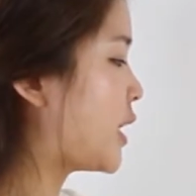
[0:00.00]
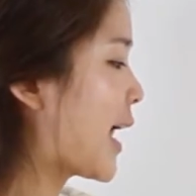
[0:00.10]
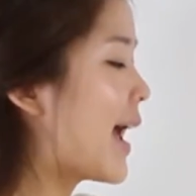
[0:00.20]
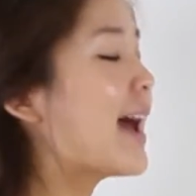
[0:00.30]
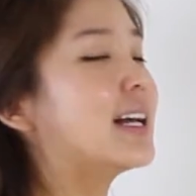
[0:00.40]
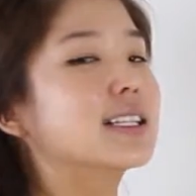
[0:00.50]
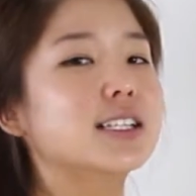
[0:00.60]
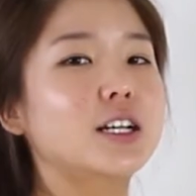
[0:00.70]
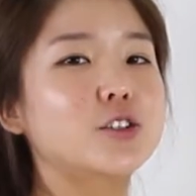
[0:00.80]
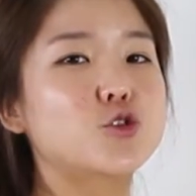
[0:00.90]
has
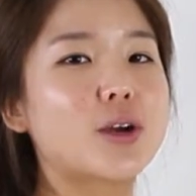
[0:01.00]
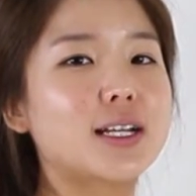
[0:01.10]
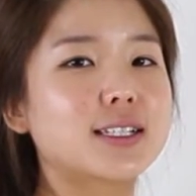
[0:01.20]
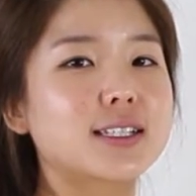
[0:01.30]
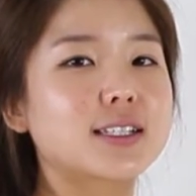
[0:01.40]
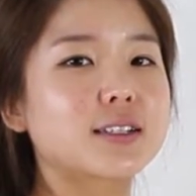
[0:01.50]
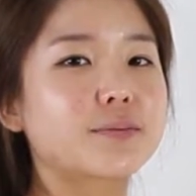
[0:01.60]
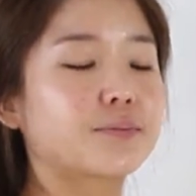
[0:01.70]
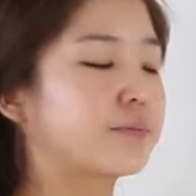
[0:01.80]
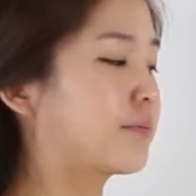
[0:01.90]
a dress.
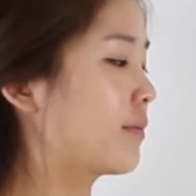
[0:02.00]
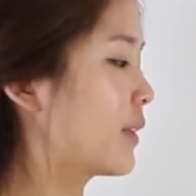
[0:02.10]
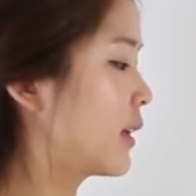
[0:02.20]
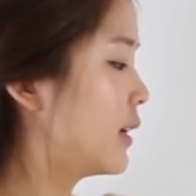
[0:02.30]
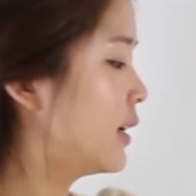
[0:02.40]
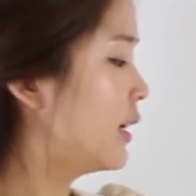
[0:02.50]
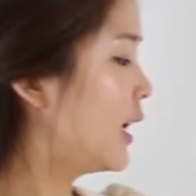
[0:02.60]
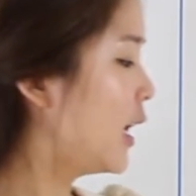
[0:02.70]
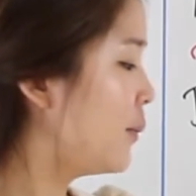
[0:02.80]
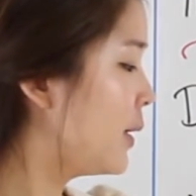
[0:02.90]

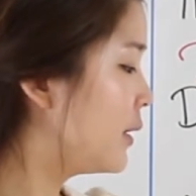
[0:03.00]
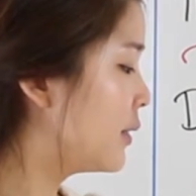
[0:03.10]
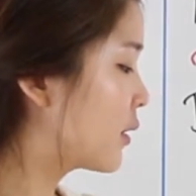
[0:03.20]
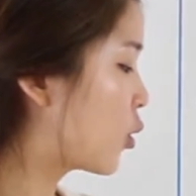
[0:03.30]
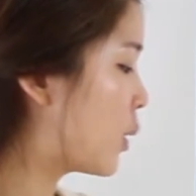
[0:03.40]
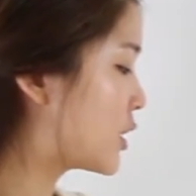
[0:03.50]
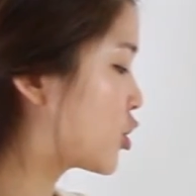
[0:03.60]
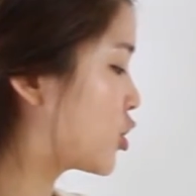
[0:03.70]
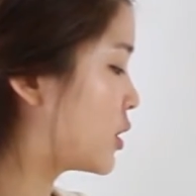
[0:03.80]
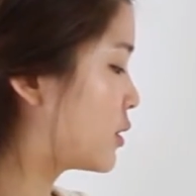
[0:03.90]
How about in the
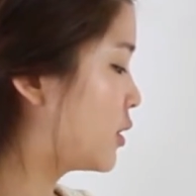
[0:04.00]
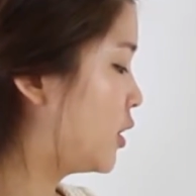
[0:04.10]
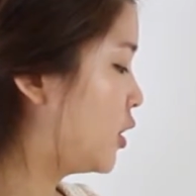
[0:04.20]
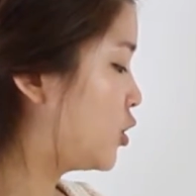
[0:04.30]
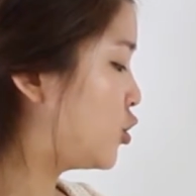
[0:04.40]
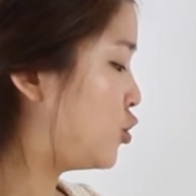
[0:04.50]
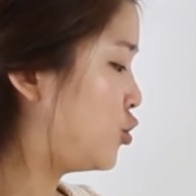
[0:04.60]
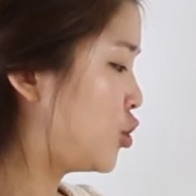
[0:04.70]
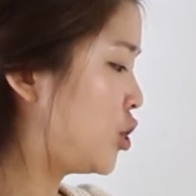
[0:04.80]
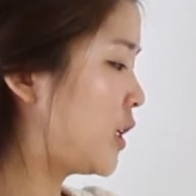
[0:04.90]
question?
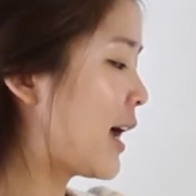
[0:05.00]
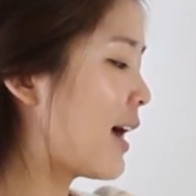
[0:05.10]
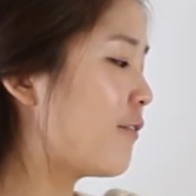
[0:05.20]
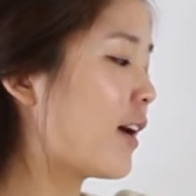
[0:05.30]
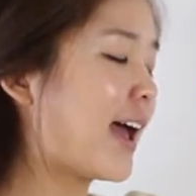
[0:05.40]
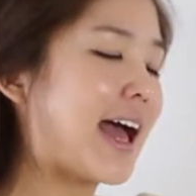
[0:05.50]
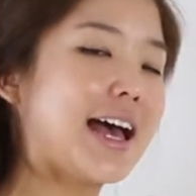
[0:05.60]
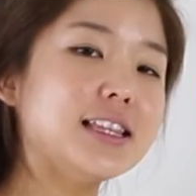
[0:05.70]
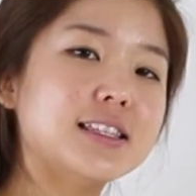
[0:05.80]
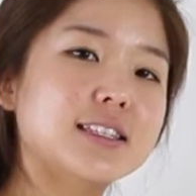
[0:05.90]
Do she have a
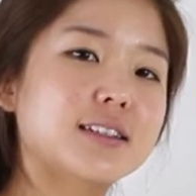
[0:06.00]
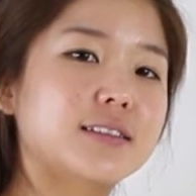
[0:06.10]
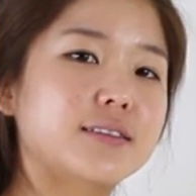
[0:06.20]
hat?